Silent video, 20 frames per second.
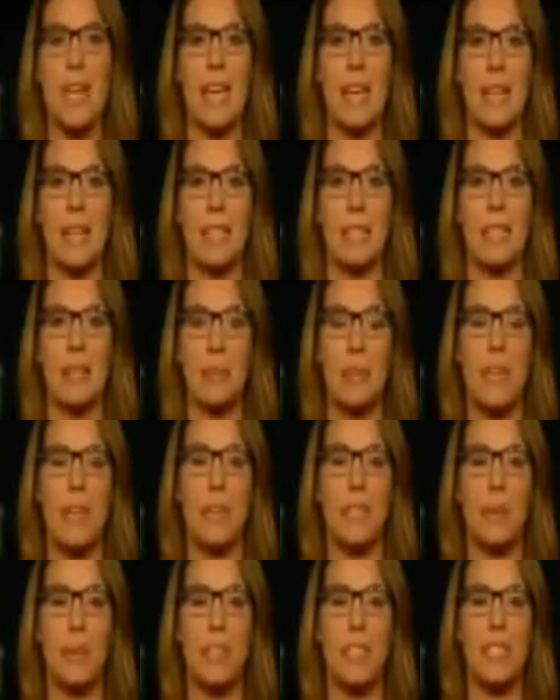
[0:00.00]
today in his
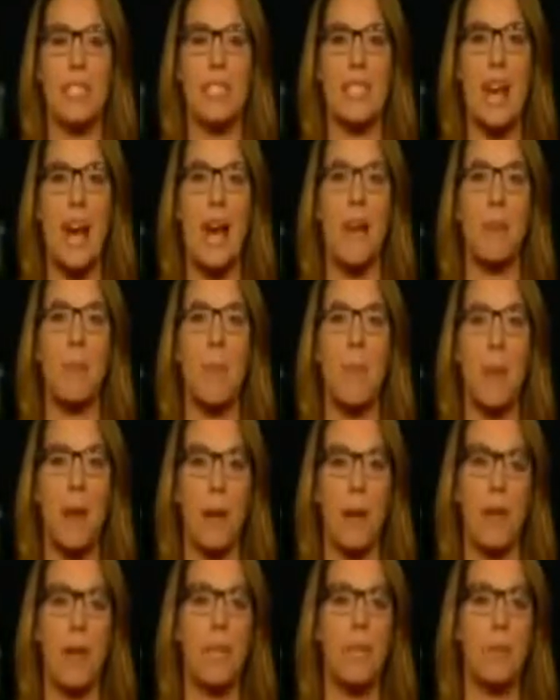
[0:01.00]
speech, which is that
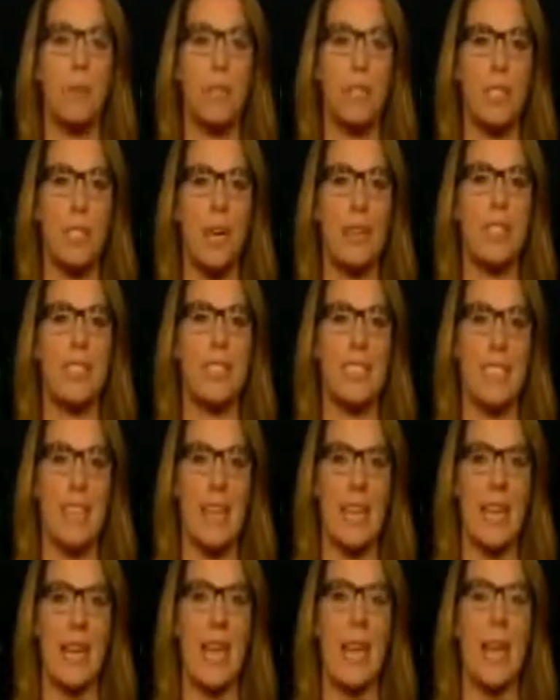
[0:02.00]
Americans will start
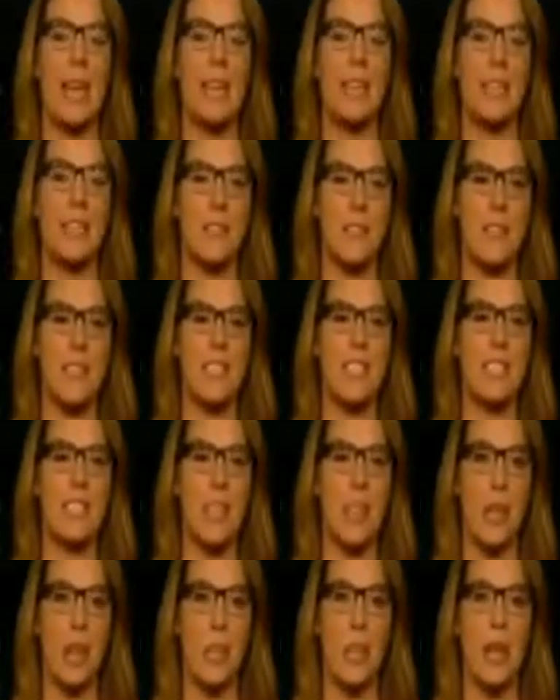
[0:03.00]
seeing differences
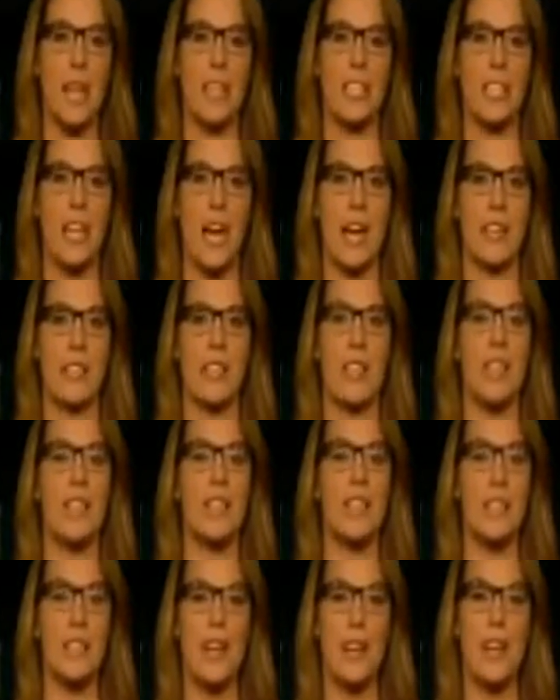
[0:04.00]
in their paychecks
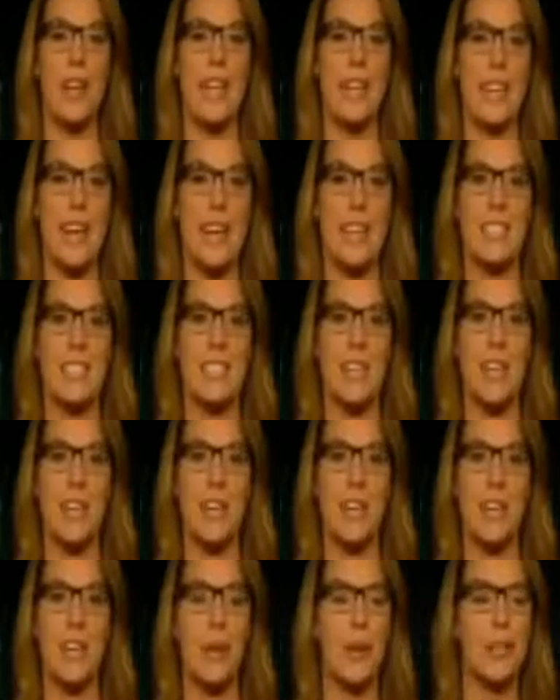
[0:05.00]
starting next
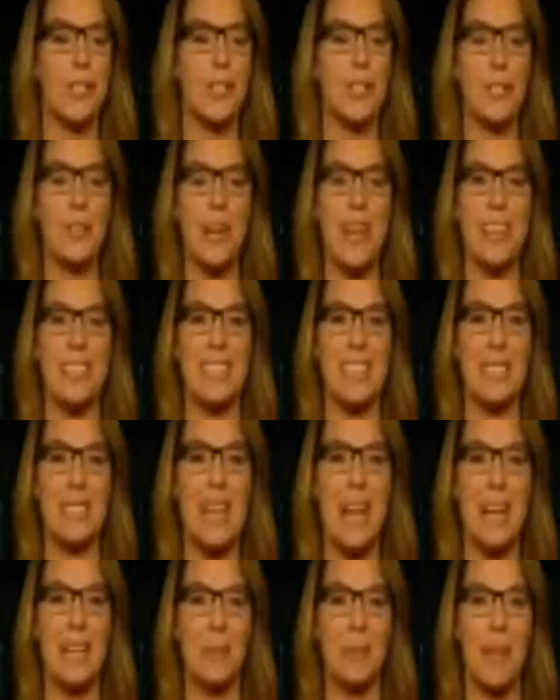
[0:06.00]
year. You know, as soon as this
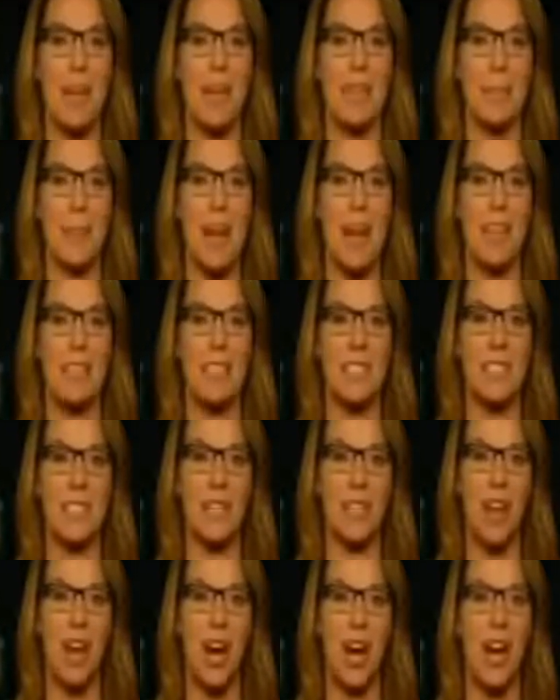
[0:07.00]
tax plan is passed
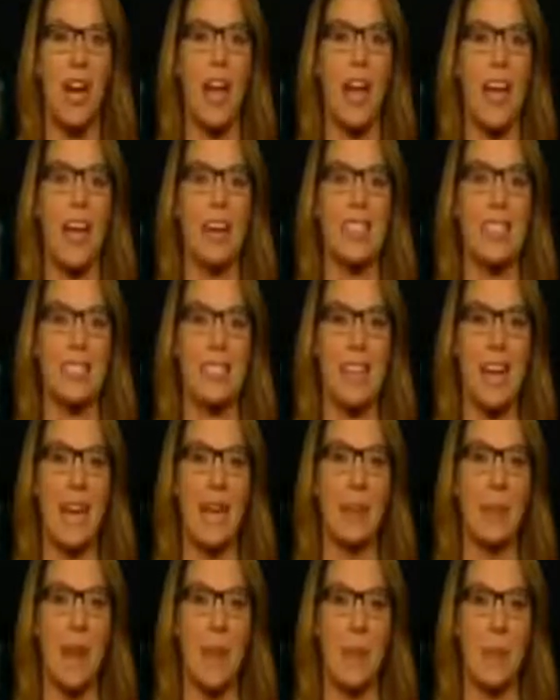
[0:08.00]
into law and
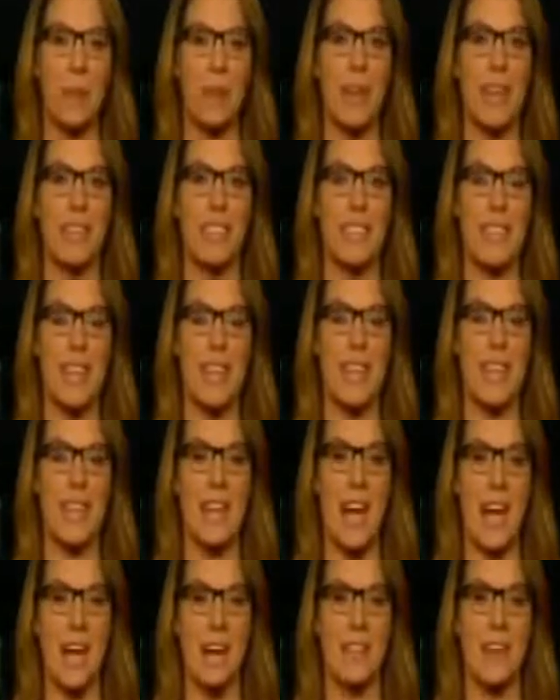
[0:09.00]
signed by the president,
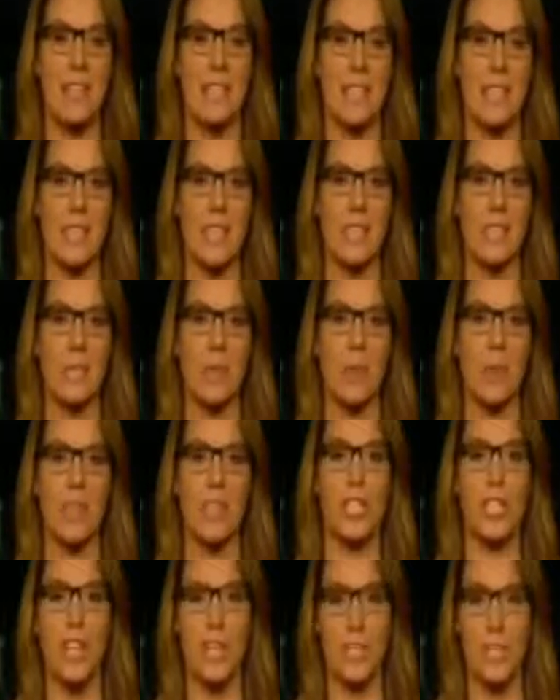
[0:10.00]
the IRS can get to
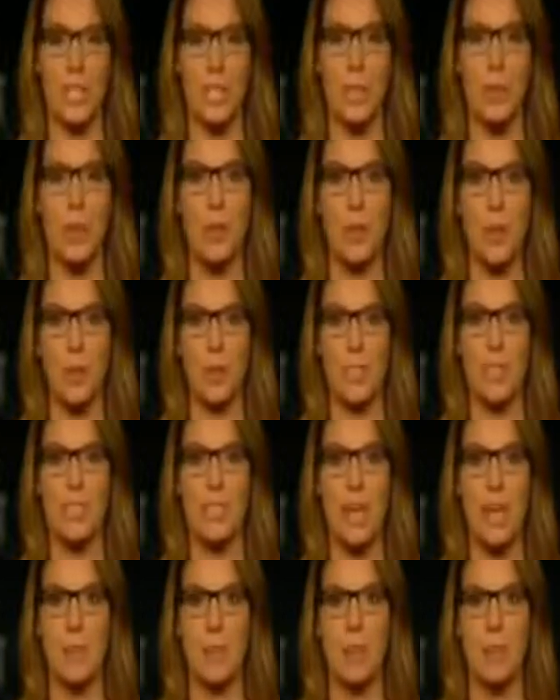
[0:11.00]
work changing the withholding
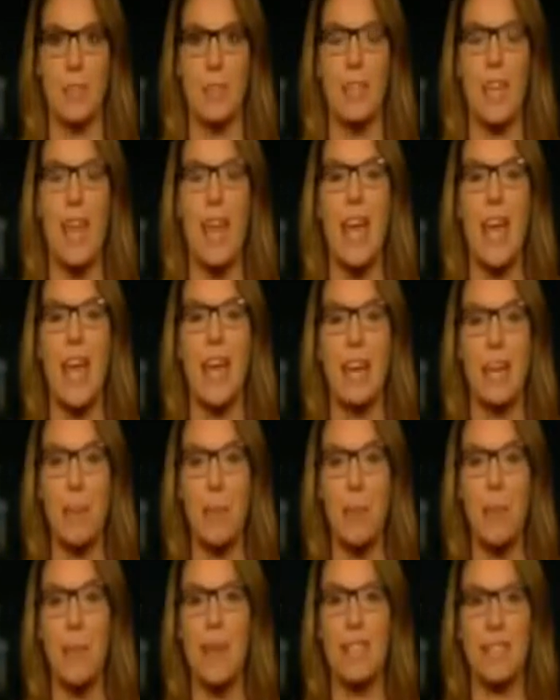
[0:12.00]
tables and
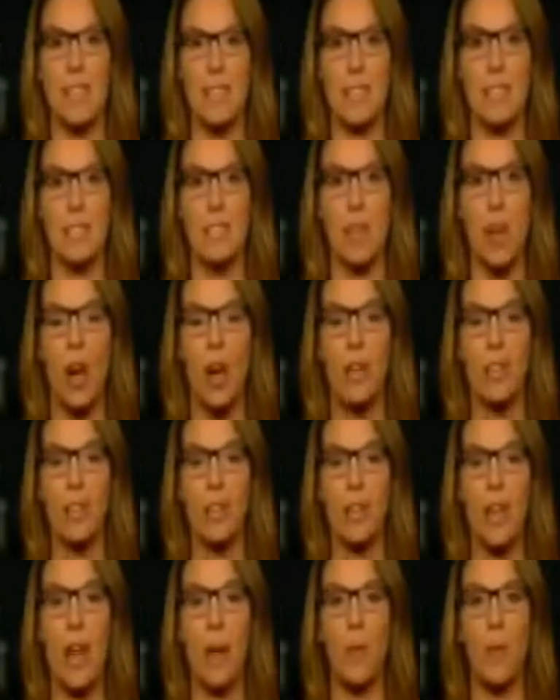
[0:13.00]
implementing this law
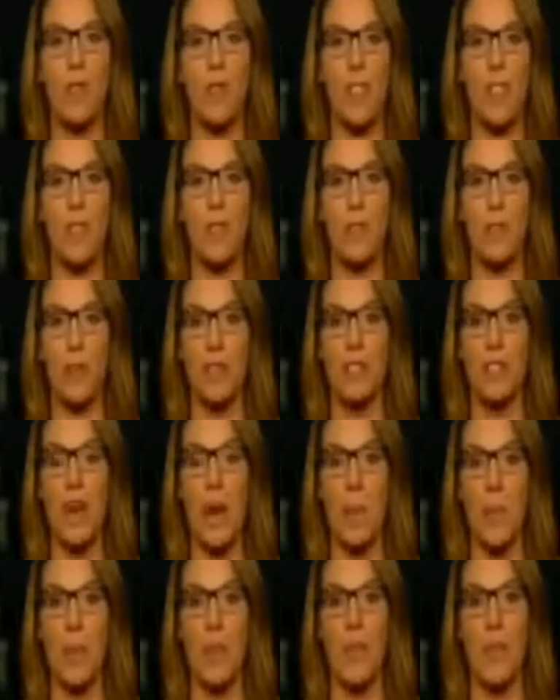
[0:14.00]
so that within the first
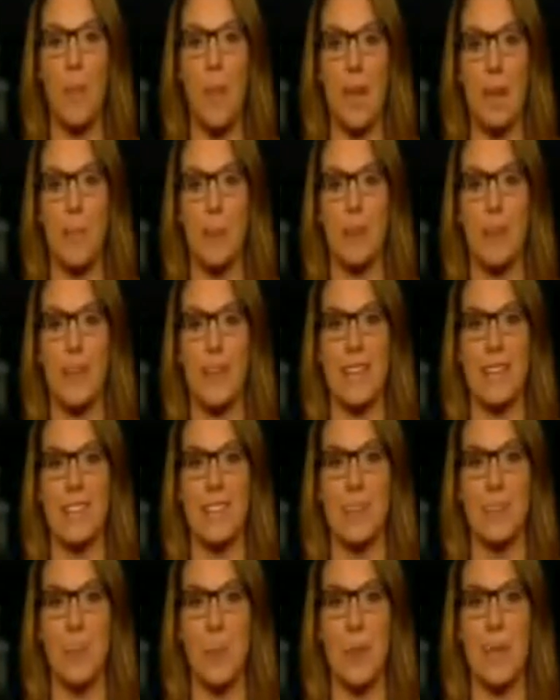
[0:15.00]
couple of pay periods of